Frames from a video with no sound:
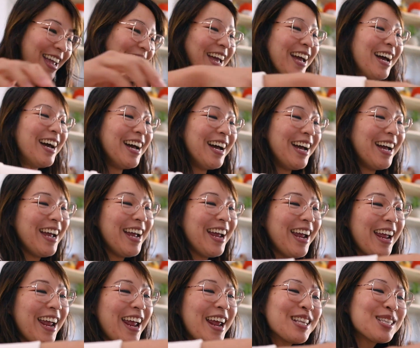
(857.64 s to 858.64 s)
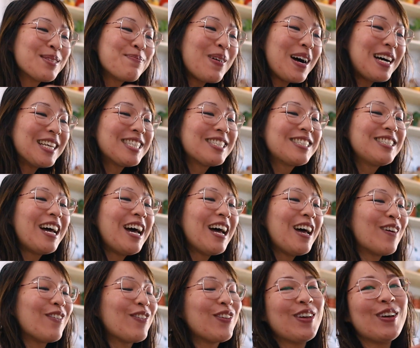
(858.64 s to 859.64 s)
It's my
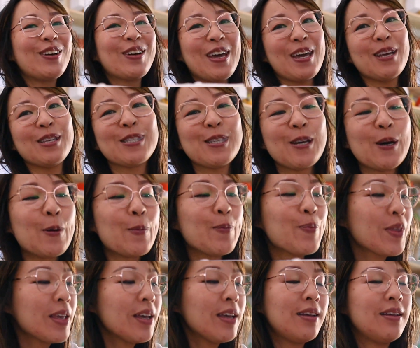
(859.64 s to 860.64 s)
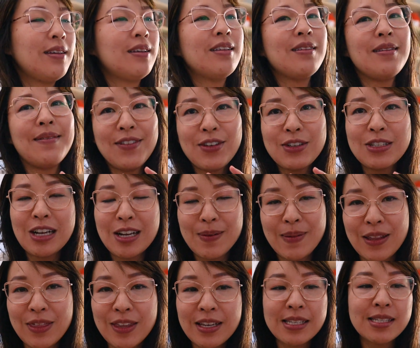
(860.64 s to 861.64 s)
stuff. Okay, so let me first talk
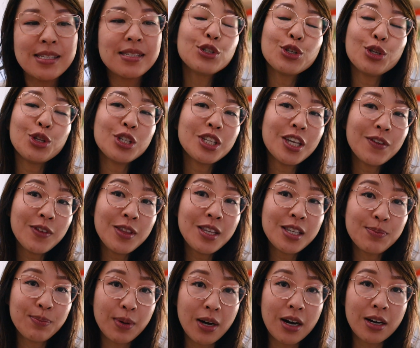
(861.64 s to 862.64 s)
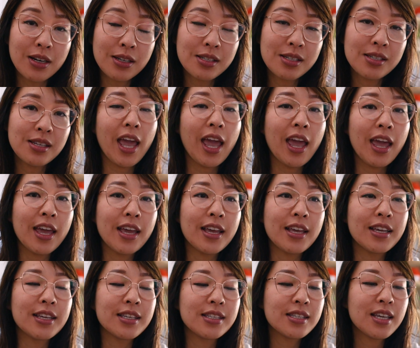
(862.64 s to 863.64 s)
about this. So the stuff in this box
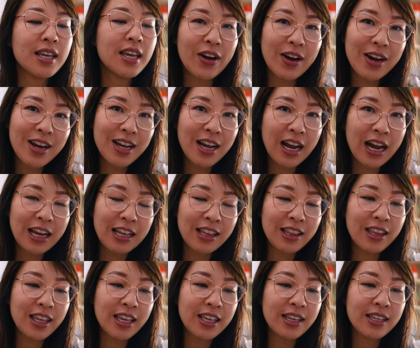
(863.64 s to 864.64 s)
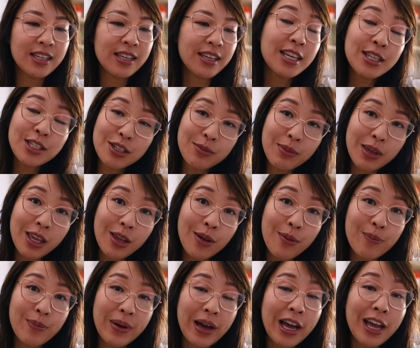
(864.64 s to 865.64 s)
is very kindly sent to me
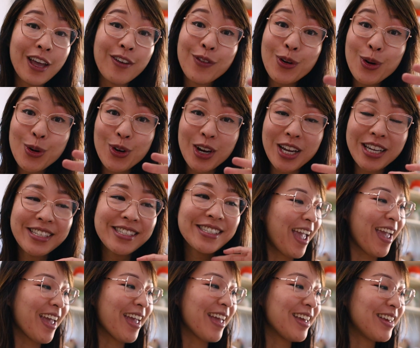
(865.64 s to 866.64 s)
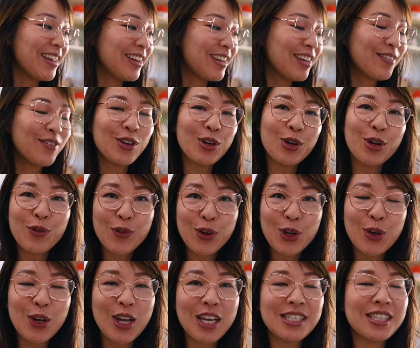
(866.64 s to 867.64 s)
by Vograce. And if you don't know
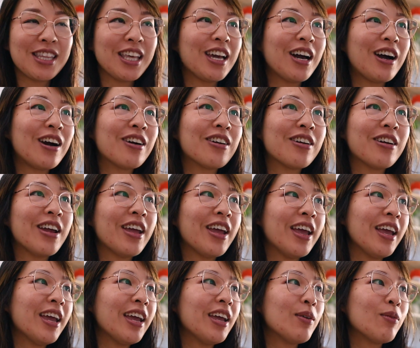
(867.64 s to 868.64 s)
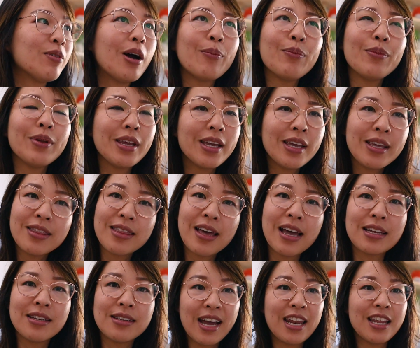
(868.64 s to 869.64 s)
Vograce, they are a company
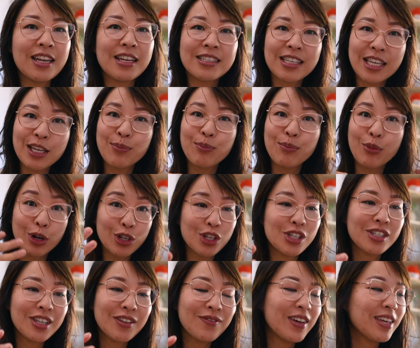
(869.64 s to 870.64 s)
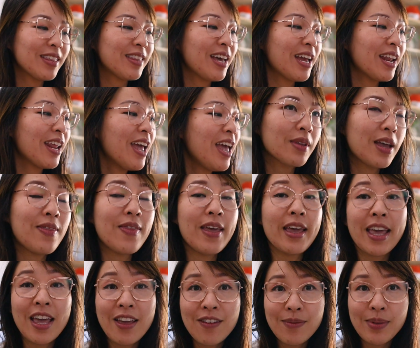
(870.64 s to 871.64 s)
that kind of does like merch and stuff like that. And they
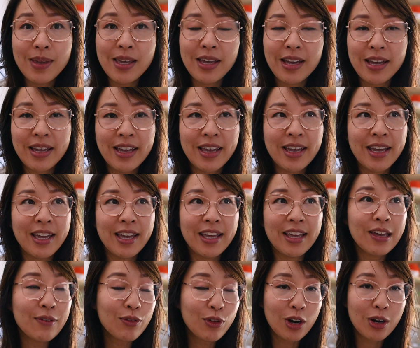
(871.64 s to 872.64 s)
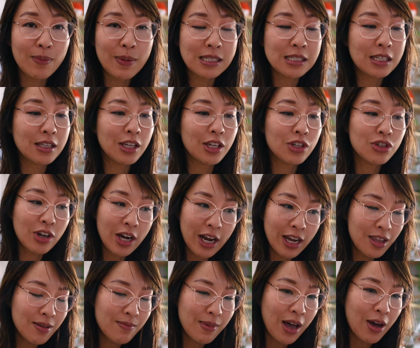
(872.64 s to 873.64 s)
gave me a gift card basically to
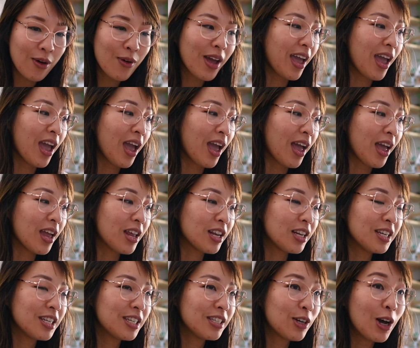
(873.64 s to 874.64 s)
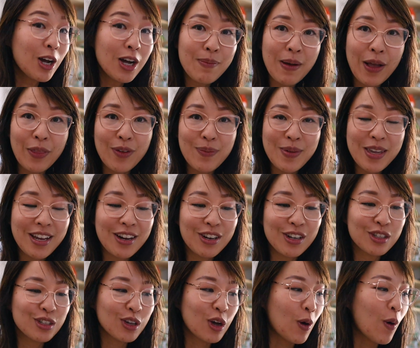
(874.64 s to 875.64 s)
try them out and talk about them here.
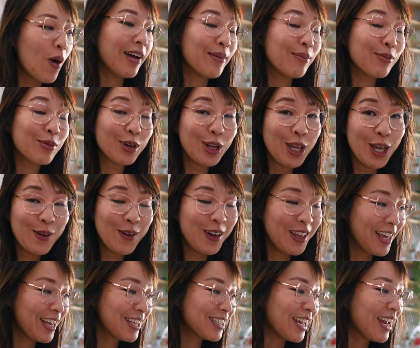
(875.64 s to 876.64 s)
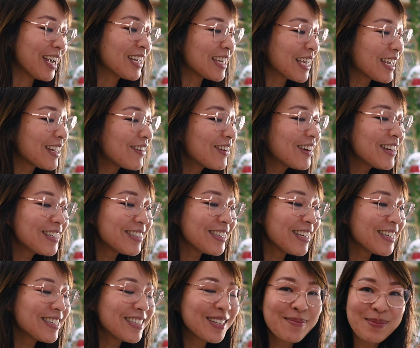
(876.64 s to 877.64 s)
So I'm really, really excited because I can already
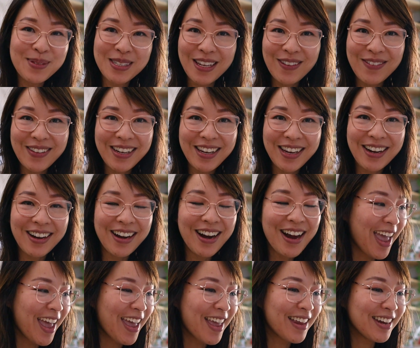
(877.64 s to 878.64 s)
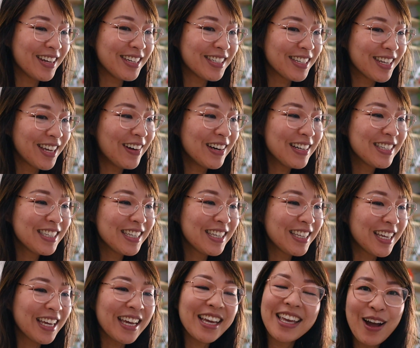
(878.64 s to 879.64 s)
see some stuff in here. And honestly,
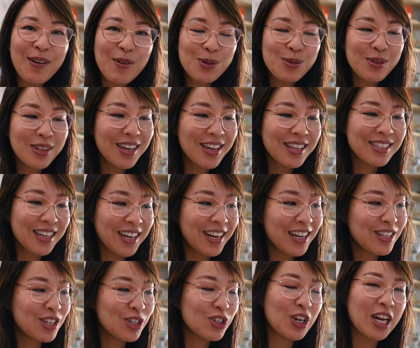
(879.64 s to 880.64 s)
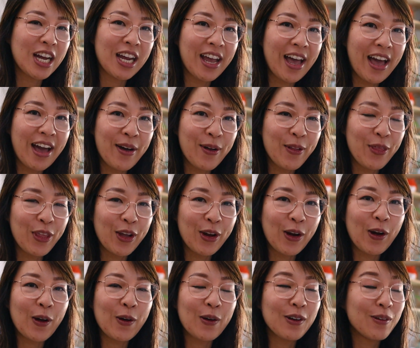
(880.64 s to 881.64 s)
like I was really excited to try out
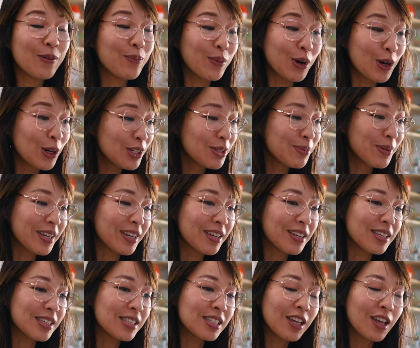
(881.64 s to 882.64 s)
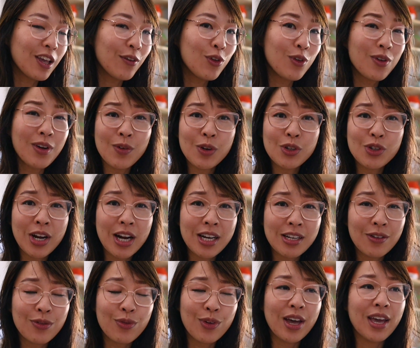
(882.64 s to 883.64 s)
their merch, because if you ever tried
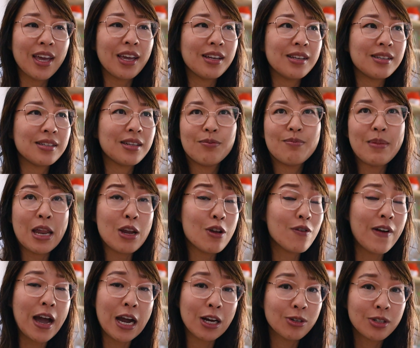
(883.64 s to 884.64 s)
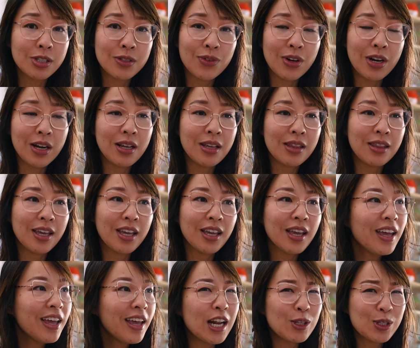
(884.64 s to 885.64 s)
to find manufacturers for
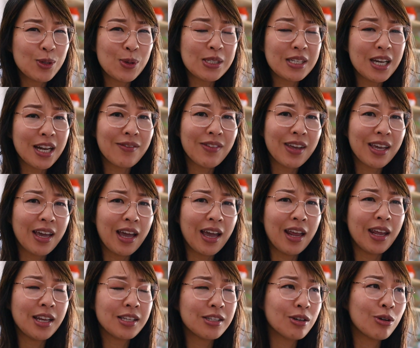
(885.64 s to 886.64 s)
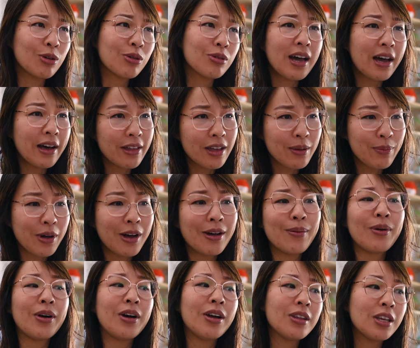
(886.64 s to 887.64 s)
anything, it is always kind of like a headache to go with
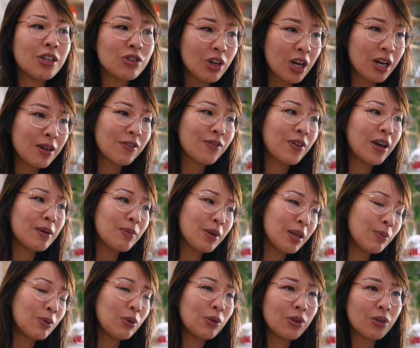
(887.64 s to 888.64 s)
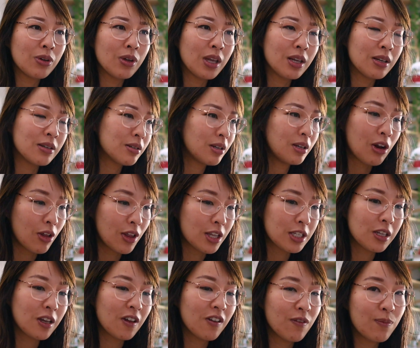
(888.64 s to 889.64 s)
Alibaba and then try to find people and all that
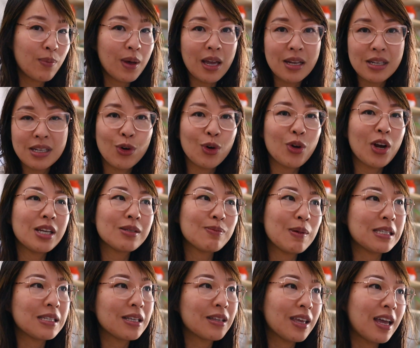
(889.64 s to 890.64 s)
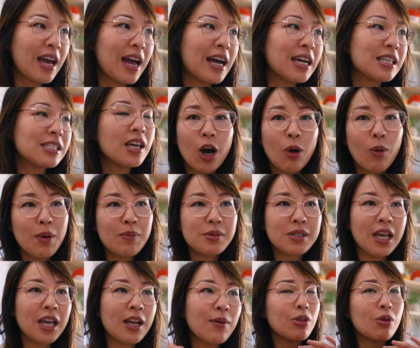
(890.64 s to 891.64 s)
stuff. But Vograce basically has a
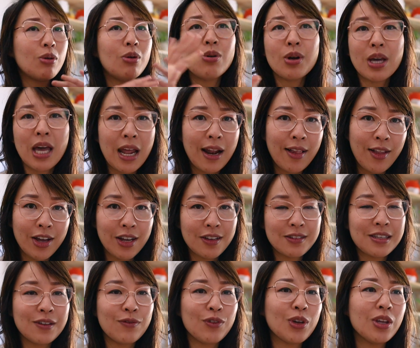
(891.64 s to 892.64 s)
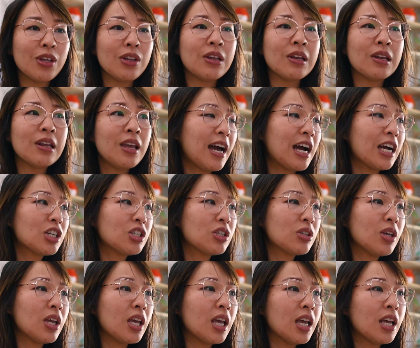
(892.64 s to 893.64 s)
website with a whole catalog of stuff you can
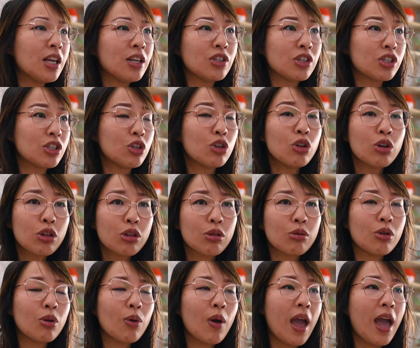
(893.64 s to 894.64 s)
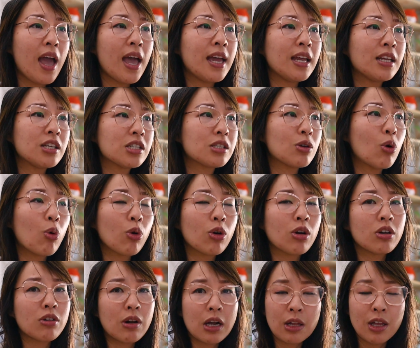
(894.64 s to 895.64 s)
actually just look through and just
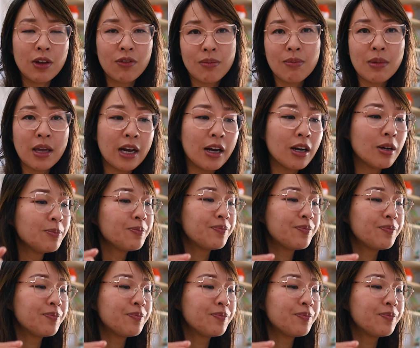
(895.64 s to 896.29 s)
order directly from there.